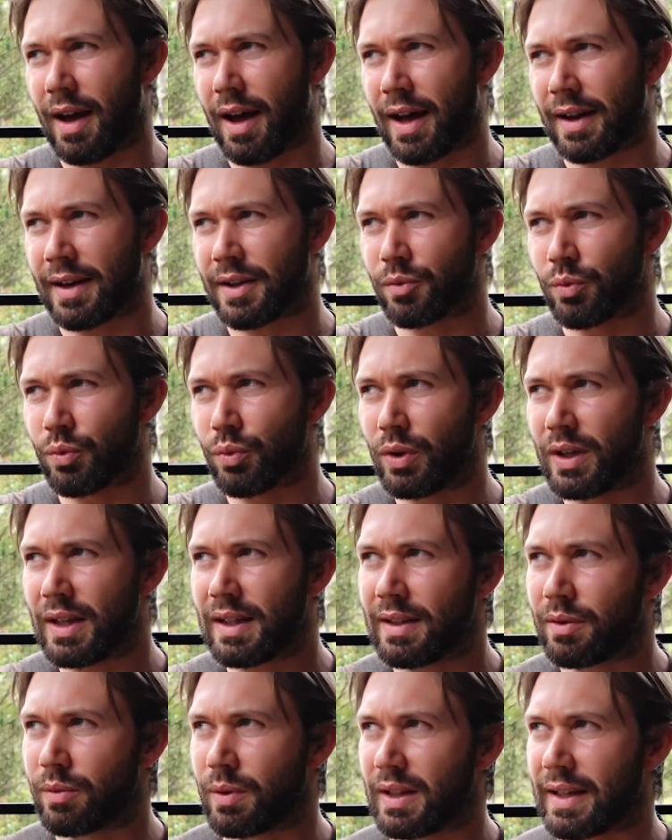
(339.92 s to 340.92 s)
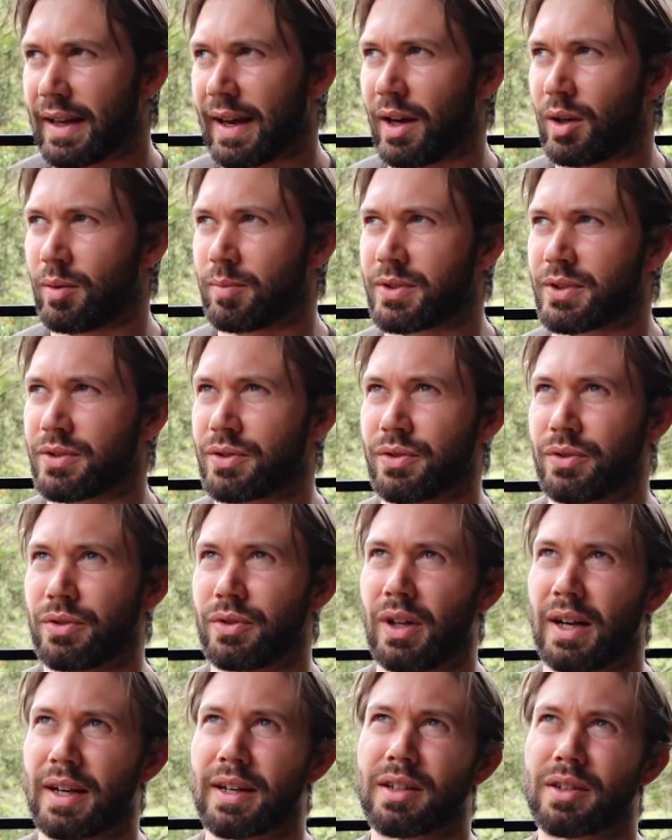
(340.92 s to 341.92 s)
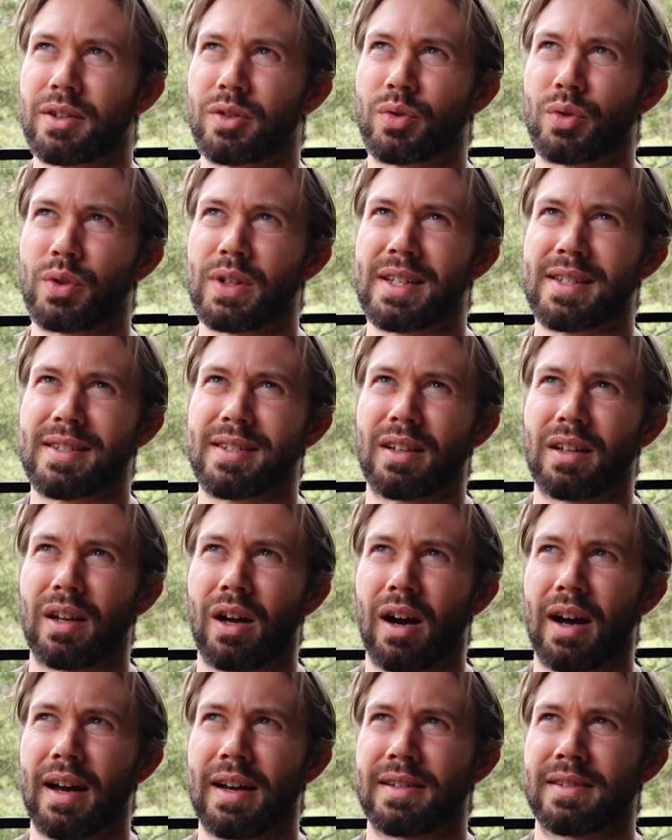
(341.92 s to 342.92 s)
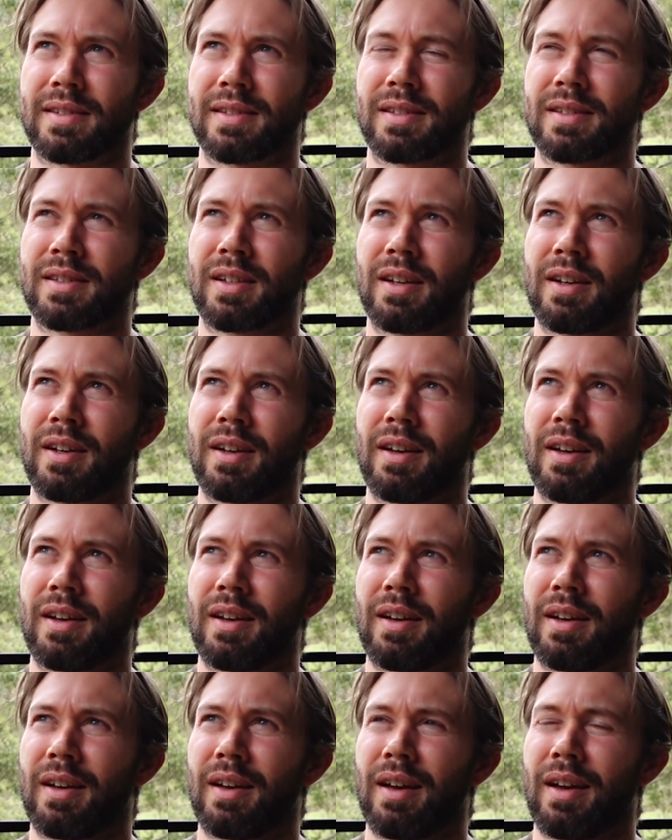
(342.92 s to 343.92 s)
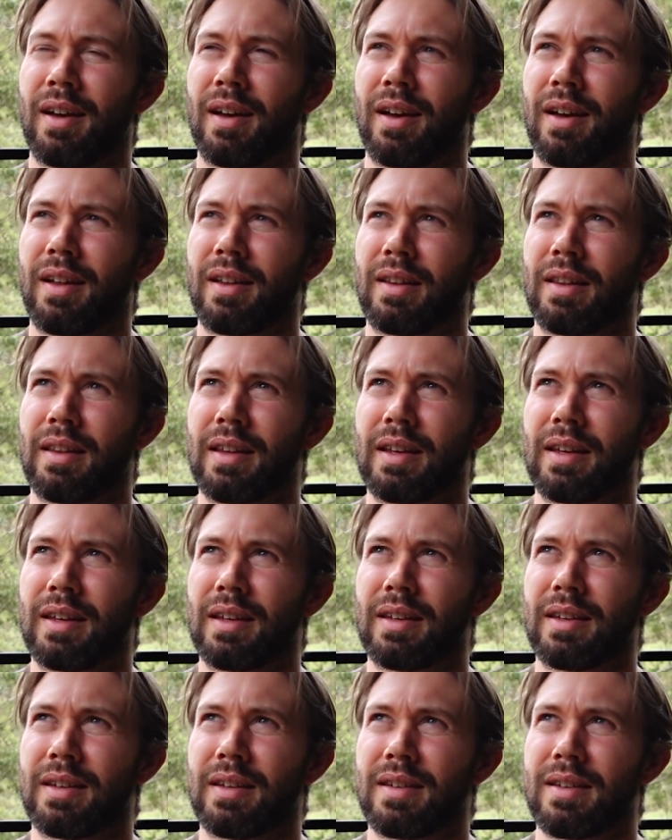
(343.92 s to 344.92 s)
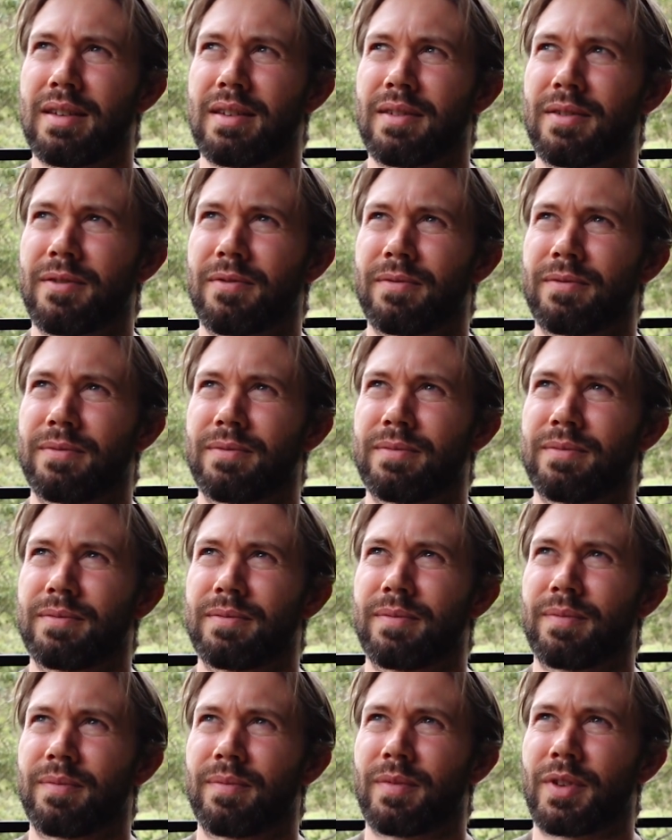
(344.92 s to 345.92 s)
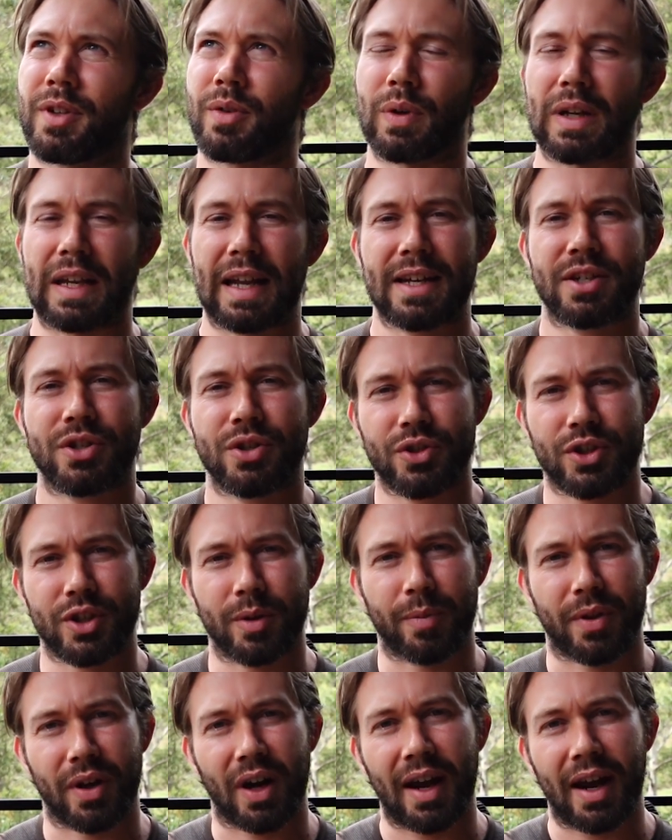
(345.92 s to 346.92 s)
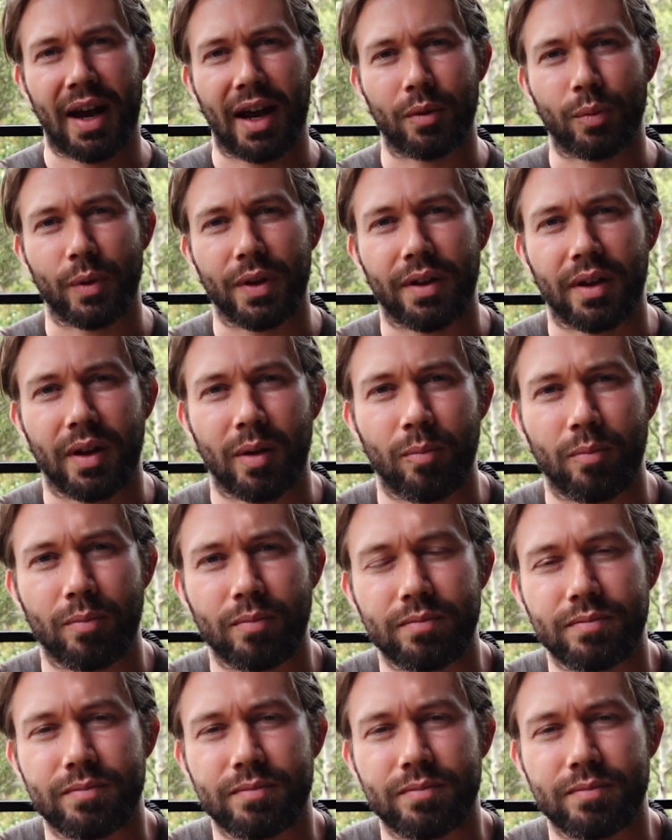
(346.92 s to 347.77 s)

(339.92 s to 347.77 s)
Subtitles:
and it really, really helped to like crystallize the relationship that I had with him.